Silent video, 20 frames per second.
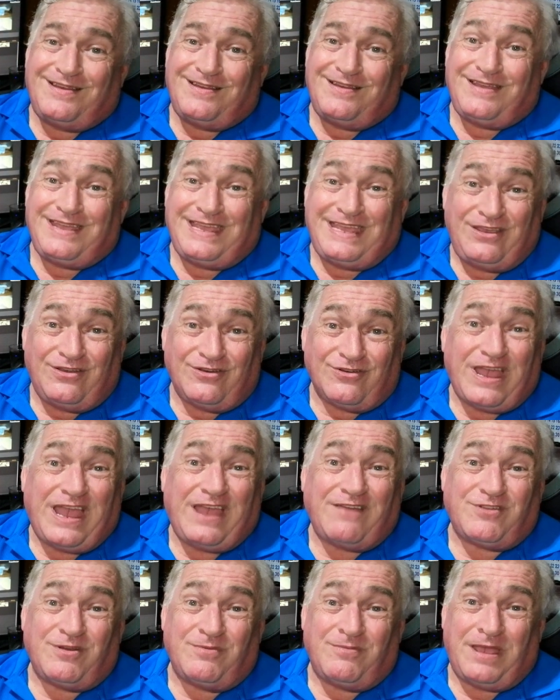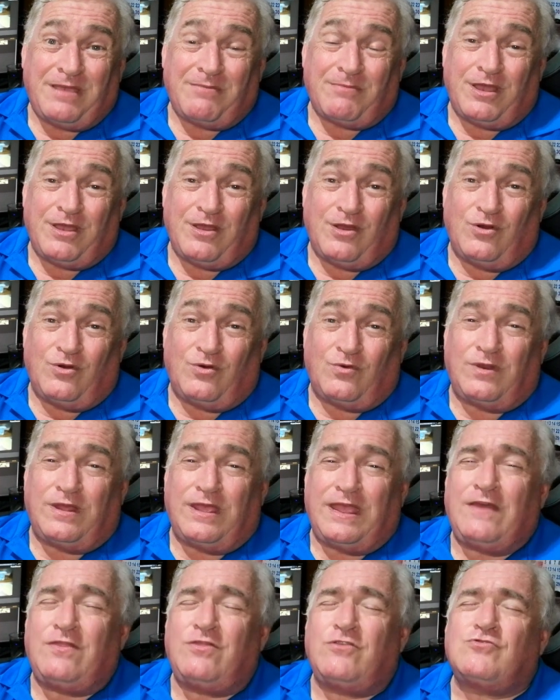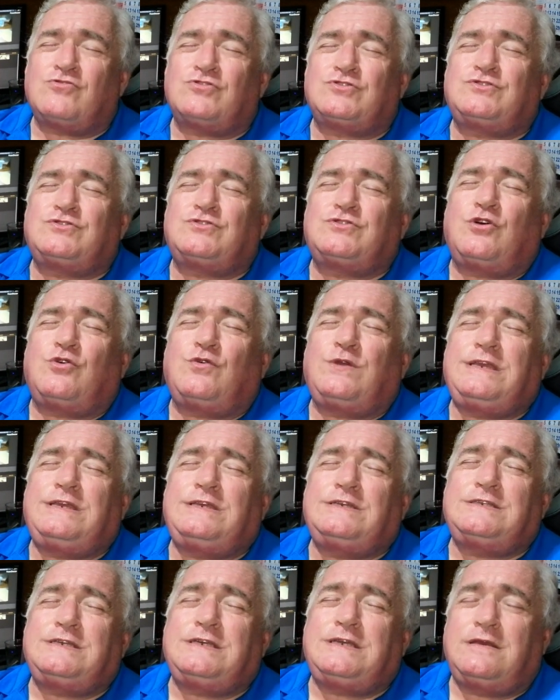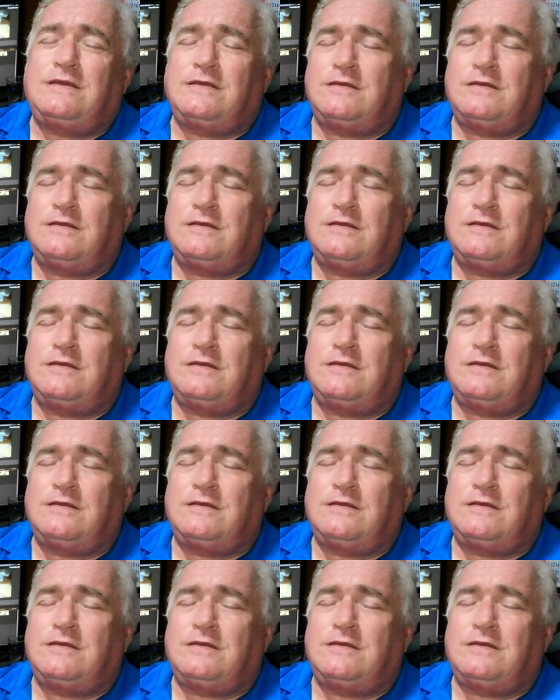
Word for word: Here I have to make my own, and they're so easy.